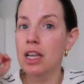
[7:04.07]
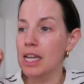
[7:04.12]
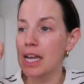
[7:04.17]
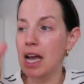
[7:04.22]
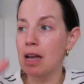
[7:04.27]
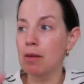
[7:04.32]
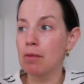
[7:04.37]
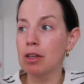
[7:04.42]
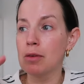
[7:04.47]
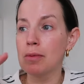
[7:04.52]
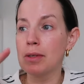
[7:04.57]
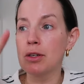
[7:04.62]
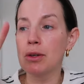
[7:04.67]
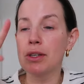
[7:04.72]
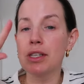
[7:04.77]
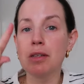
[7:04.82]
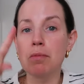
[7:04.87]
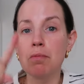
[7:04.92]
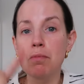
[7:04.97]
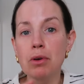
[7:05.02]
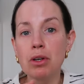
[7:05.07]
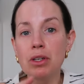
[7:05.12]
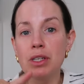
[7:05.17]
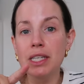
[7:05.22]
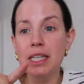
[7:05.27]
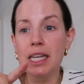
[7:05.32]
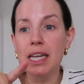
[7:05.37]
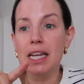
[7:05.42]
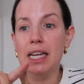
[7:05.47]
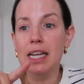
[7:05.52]
I am going to be doing some
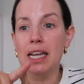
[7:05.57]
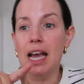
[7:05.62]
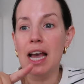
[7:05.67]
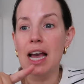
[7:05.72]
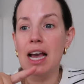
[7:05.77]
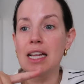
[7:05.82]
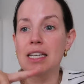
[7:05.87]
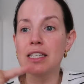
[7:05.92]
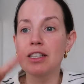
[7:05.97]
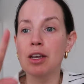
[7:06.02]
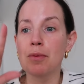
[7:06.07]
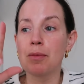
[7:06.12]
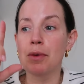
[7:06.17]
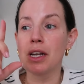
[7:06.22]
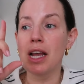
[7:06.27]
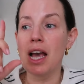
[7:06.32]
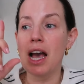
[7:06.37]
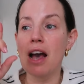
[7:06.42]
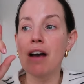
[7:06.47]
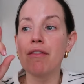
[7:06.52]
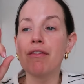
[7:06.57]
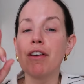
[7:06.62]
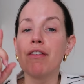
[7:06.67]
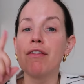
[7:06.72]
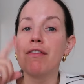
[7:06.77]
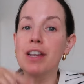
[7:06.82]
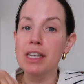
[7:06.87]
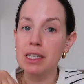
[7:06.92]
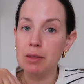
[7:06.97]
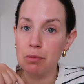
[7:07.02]
bonding and I'm going to have a
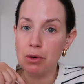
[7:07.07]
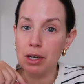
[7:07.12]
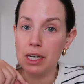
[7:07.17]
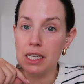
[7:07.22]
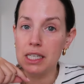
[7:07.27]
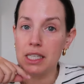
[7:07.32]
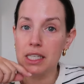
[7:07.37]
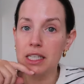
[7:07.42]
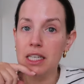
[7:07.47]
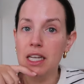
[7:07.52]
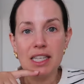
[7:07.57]
fixed brace.